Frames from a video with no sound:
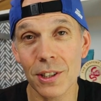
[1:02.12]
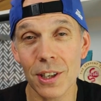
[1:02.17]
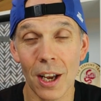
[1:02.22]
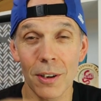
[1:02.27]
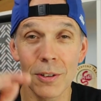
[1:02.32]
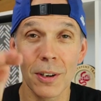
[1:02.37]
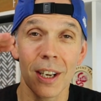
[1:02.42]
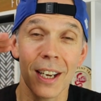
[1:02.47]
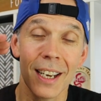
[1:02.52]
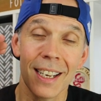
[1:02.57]

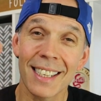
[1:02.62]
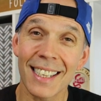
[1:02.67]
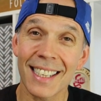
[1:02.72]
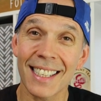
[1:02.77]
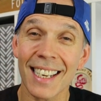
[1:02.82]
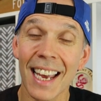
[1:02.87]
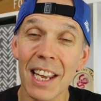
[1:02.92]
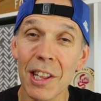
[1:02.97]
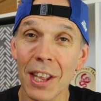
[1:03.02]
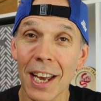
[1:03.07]
So to
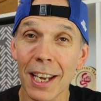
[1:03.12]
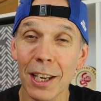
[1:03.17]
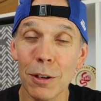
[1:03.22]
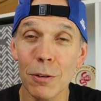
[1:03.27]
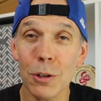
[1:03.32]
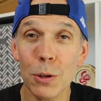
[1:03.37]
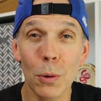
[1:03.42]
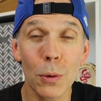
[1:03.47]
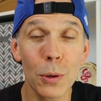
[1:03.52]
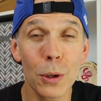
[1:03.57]
say thank
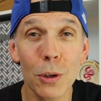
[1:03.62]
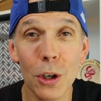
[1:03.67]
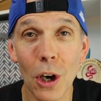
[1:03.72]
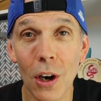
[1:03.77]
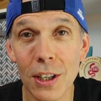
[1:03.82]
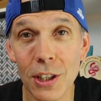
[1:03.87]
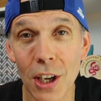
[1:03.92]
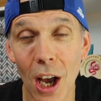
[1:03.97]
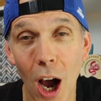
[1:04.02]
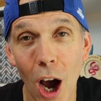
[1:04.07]
you to all you
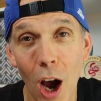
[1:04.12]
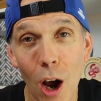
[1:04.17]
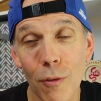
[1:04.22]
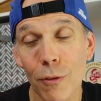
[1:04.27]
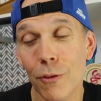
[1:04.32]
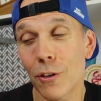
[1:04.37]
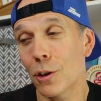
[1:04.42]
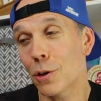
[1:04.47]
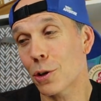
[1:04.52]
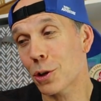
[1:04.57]
guys at home
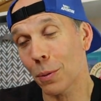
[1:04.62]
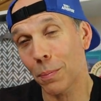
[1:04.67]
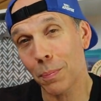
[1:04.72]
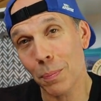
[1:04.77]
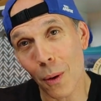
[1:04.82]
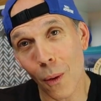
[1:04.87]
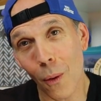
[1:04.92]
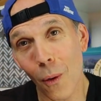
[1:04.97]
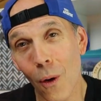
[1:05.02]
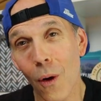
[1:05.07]
for your
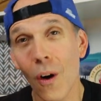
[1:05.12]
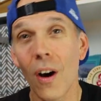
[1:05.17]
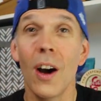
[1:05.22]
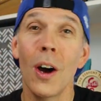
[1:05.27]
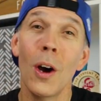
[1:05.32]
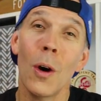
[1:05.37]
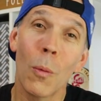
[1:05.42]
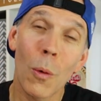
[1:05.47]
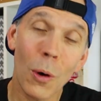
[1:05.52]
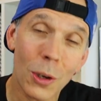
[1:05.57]
support,
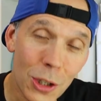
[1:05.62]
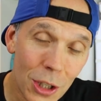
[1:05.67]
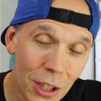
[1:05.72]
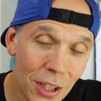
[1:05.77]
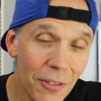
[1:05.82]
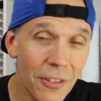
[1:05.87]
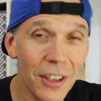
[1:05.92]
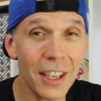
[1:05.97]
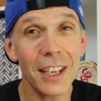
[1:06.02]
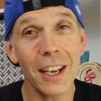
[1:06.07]
watching
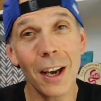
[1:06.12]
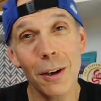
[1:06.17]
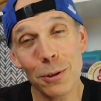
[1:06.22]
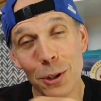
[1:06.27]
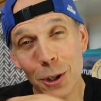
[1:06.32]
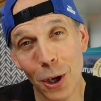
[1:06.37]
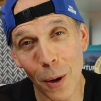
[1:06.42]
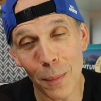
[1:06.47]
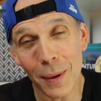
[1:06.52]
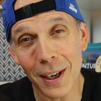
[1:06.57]
the
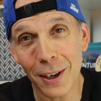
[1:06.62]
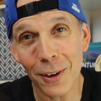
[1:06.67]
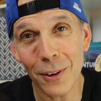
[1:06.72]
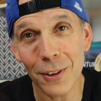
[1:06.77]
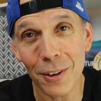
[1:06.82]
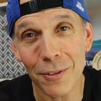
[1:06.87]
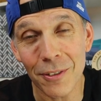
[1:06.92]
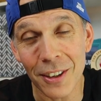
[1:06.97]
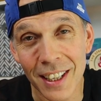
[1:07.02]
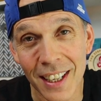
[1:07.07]
videos, commenting
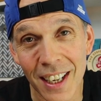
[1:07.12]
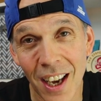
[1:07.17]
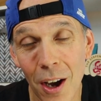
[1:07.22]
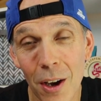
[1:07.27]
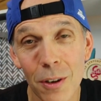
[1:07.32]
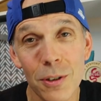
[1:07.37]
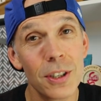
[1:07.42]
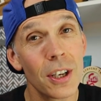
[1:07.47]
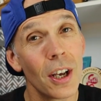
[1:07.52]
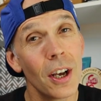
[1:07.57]
on the
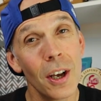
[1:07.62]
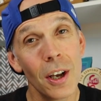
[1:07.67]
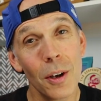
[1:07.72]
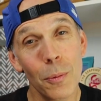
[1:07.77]
videos,